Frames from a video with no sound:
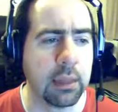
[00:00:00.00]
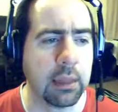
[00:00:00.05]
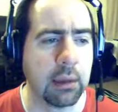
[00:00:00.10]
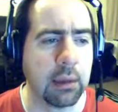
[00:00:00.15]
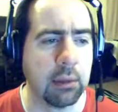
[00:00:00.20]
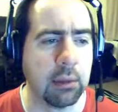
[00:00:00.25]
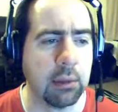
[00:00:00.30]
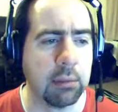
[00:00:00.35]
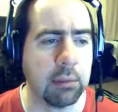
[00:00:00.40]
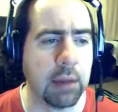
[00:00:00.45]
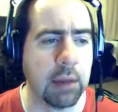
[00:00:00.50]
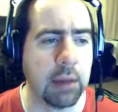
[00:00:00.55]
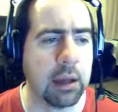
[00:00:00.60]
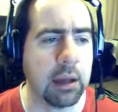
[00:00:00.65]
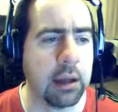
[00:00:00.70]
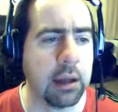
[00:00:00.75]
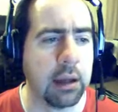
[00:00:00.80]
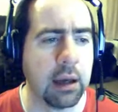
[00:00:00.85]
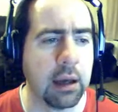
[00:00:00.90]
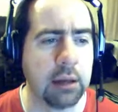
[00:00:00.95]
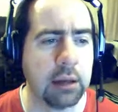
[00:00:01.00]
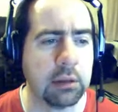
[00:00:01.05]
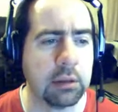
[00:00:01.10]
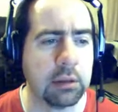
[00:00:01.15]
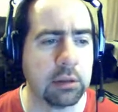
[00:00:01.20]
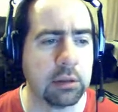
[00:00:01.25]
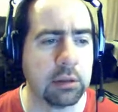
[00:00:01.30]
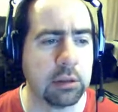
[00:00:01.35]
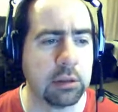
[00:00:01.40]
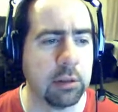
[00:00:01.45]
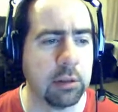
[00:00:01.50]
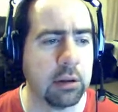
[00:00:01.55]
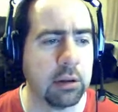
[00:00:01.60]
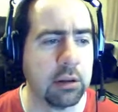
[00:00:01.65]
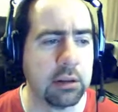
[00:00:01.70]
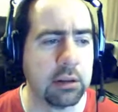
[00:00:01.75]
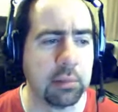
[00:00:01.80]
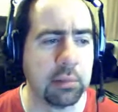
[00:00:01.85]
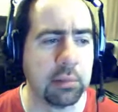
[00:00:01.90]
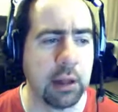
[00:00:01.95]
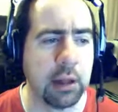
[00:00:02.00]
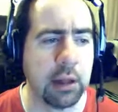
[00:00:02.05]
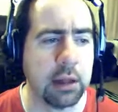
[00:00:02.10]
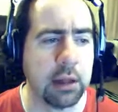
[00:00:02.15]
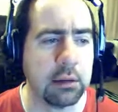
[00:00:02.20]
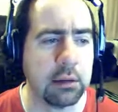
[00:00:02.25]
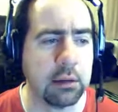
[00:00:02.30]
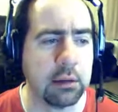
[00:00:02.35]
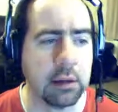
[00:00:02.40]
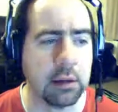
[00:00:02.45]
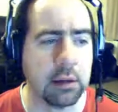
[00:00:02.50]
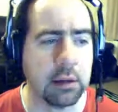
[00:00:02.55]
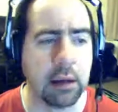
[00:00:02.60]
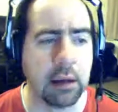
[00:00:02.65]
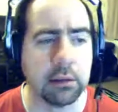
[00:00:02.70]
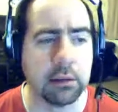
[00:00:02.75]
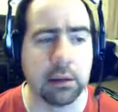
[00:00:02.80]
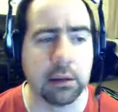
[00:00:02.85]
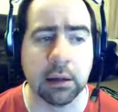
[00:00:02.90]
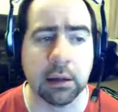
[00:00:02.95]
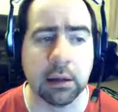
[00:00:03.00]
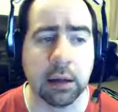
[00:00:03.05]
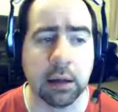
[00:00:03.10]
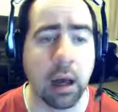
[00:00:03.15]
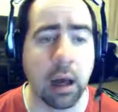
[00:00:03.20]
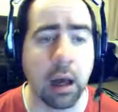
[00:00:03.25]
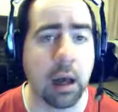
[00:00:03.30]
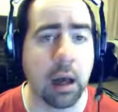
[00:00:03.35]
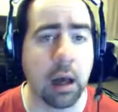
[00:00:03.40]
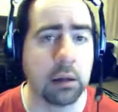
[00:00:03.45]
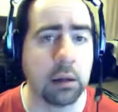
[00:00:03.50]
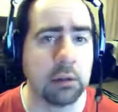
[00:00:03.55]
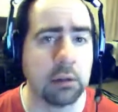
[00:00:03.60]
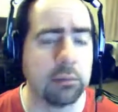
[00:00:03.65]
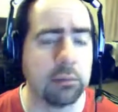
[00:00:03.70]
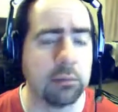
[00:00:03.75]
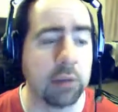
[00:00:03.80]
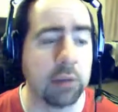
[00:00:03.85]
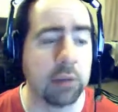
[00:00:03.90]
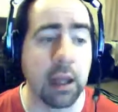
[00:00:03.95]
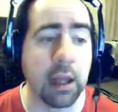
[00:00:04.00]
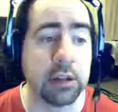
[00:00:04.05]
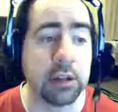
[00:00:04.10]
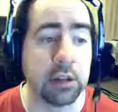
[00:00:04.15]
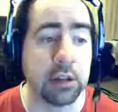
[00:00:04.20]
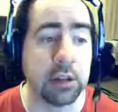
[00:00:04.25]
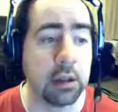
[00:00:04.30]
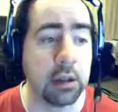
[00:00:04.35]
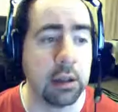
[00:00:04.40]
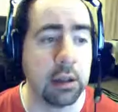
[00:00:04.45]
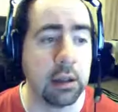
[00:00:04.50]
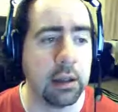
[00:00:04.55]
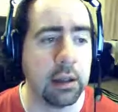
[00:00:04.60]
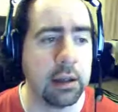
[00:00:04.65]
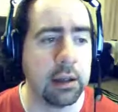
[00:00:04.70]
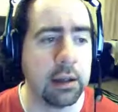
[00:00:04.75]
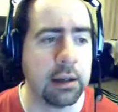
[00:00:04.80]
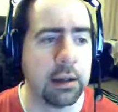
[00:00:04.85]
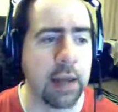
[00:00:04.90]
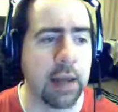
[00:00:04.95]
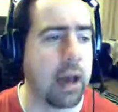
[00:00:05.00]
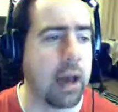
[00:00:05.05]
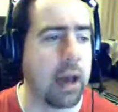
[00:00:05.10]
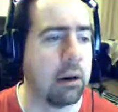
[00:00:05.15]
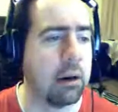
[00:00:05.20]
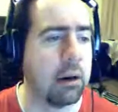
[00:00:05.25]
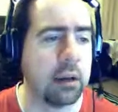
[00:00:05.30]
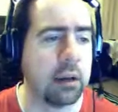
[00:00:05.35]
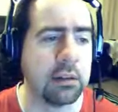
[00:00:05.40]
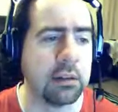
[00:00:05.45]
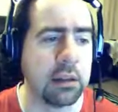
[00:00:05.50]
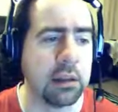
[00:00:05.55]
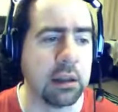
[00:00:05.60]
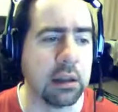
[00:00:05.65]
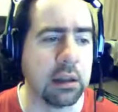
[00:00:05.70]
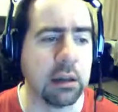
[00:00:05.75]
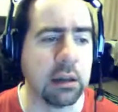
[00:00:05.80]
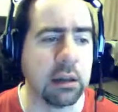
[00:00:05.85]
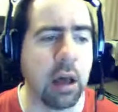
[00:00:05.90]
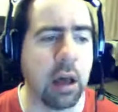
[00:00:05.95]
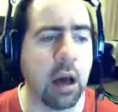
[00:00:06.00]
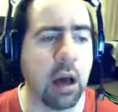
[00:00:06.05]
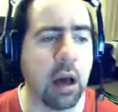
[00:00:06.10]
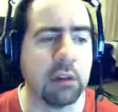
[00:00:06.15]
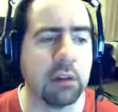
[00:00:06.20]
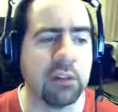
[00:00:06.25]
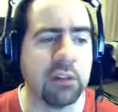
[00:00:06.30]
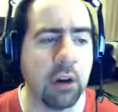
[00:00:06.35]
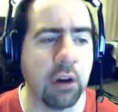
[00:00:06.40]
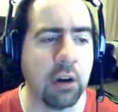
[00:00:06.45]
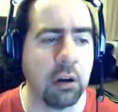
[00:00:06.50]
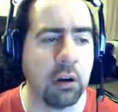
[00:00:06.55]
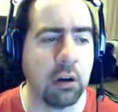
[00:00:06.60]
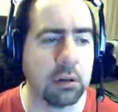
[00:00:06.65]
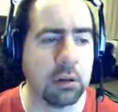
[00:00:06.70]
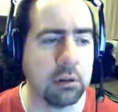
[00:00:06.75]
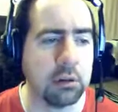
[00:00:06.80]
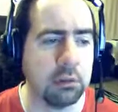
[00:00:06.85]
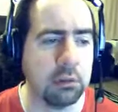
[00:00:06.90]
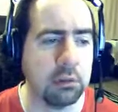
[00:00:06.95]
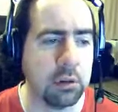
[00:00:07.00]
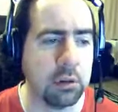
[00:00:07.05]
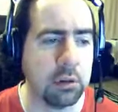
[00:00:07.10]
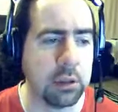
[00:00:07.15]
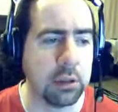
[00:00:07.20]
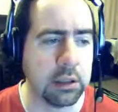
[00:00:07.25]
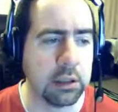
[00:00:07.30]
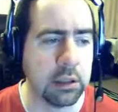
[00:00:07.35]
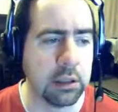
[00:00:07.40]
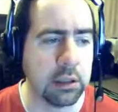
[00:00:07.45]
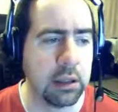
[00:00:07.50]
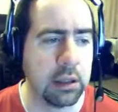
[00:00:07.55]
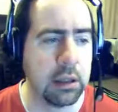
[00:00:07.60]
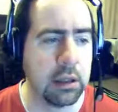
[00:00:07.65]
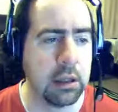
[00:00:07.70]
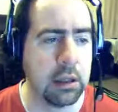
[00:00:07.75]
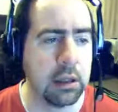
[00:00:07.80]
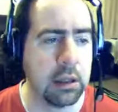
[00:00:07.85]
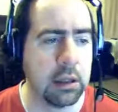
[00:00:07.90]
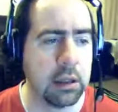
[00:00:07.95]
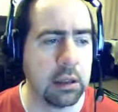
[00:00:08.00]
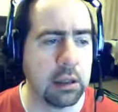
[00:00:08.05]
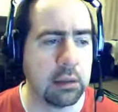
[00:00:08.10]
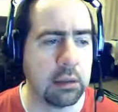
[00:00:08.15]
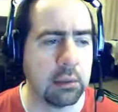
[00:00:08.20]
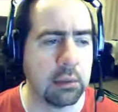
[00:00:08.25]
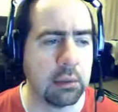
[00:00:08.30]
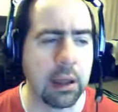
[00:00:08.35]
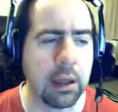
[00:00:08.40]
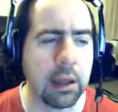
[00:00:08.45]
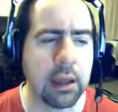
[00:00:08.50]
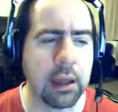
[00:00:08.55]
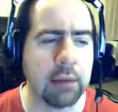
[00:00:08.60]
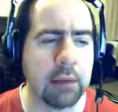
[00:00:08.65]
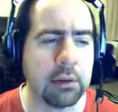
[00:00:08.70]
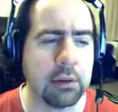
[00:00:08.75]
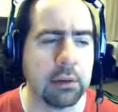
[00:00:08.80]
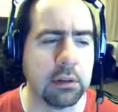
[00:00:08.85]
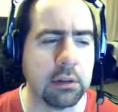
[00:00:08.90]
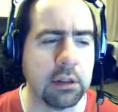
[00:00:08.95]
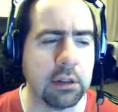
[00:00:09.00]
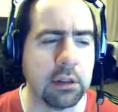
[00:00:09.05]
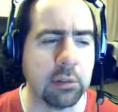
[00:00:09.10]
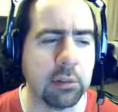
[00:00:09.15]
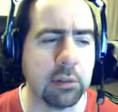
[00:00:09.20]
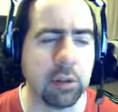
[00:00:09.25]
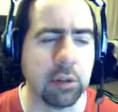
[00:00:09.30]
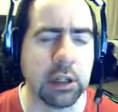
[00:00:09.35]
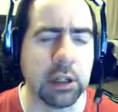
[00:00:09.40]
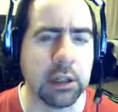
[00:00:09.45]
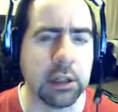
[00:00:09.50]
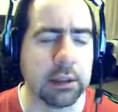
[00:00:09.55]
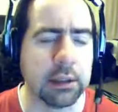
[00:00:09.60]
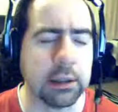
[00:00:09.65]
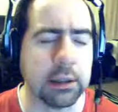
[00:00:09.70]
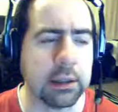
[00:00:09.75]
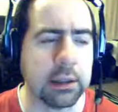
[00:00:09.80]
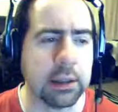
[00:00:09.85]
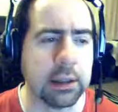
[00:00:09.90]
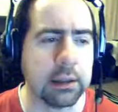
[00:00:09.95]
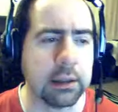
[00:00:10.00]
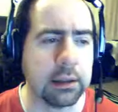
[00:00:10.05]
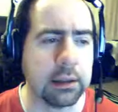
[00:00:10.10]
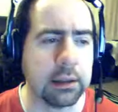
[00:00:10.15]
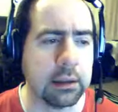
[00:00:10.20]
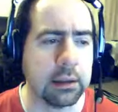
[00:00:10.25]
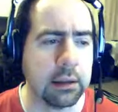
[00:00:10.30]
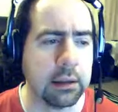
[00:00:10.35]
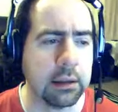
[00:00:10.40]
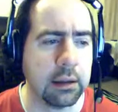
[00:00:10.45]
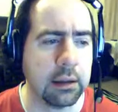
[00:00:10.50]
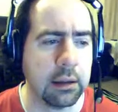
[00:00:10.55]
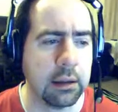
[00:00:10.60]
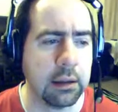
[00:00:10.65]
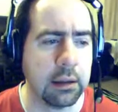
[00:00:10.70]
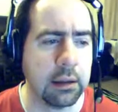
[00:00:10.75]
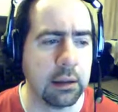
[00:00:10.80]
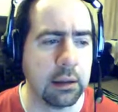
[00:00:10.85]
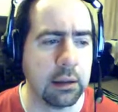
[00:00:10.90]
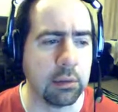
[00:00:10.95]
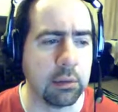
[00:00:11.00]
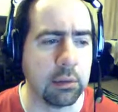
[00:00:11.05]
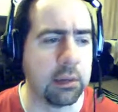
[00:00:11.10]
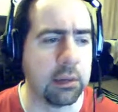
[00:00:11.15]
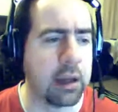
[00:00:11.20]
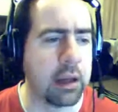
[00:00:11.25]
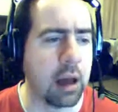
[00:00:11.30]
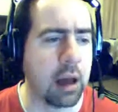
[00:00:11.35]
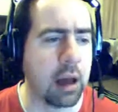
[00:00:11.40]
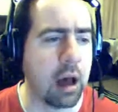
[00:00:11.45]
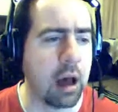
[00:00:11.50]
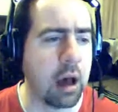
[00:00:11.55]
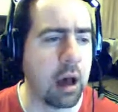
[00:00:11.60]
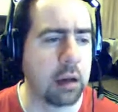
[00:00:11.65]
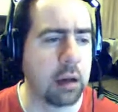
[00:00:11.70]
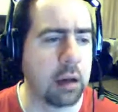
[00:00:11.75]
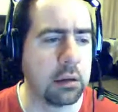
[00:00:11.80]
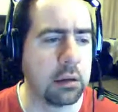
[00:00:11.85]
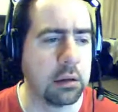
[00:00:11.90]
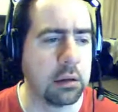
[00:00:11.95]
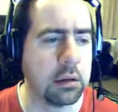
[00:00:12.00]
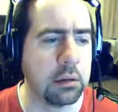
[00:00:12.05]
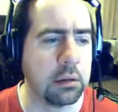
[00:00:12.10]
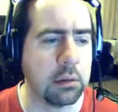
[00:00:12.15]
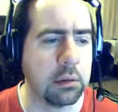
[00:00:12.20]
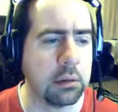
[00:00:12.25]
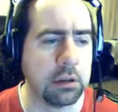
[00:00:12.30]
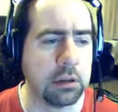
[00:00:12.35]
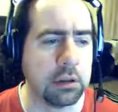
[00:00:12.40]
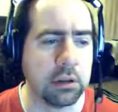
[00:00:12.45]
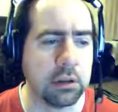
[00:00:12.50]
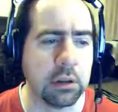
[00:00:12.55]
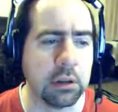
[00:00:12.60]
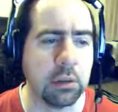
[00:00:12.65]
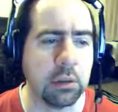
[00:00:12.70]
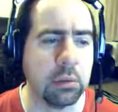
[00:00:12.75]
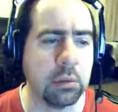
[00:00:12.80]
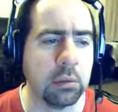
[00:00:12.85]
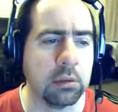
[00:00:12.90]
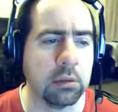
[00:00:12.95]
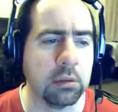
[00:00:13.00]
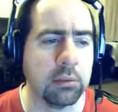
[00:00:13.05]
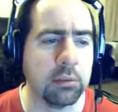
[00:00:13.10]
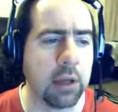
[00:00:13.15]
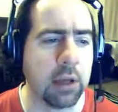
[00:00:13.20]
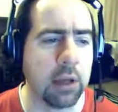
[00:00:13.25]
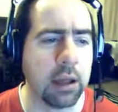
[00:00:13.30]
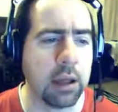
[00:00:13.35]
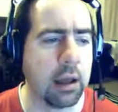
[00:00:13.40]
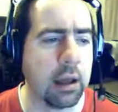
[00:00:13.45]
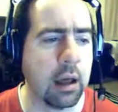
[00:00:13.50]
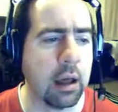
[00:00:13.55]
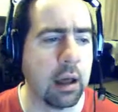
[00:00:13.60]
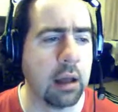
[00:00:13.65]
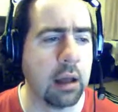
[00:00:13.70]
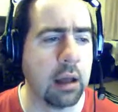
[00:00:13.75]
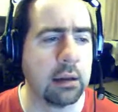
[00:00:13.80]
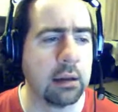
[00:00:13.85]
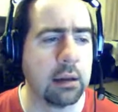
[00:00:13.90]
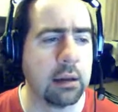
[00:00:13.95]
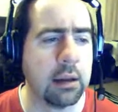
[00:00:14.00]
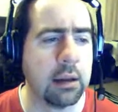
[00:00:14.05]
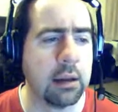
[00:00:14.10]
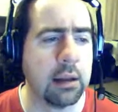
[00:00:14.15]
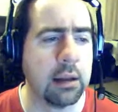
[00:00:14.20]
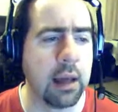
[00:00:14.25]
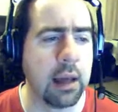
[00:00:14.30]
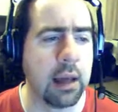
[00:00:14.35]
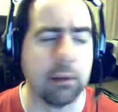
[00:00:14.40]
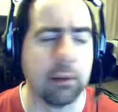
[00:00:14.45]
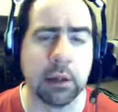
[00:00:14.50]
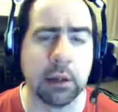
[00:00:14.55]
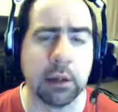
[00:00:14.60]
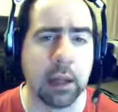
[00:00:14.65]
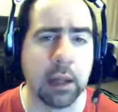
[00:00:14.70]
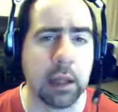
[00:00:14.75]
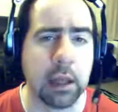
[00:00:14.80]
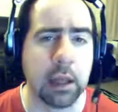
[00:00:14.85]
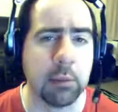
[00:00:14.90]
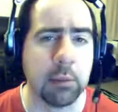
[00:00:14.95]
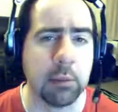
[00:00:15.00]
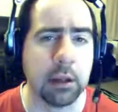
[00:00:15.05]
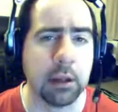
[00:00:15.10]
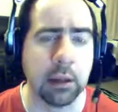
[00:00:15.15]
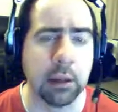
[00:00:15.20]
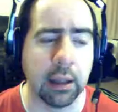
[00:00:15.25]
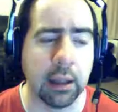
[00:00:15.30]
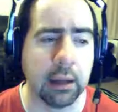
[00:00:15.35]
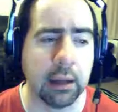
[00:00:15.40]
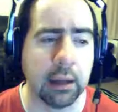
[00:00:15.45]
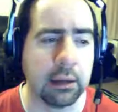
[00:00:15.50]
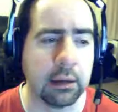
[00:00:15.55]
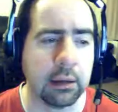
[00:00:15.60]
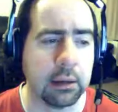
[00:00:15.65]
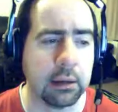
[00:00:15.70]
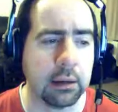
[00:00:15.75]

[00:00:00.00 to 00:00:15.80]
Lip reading: when mine eyes looked upon this place, did I see a garden of pleasure, now I see a dark forest of ruin. Will I ever see spring again? Will that heart, which is the owner of my heart, ever claim it again,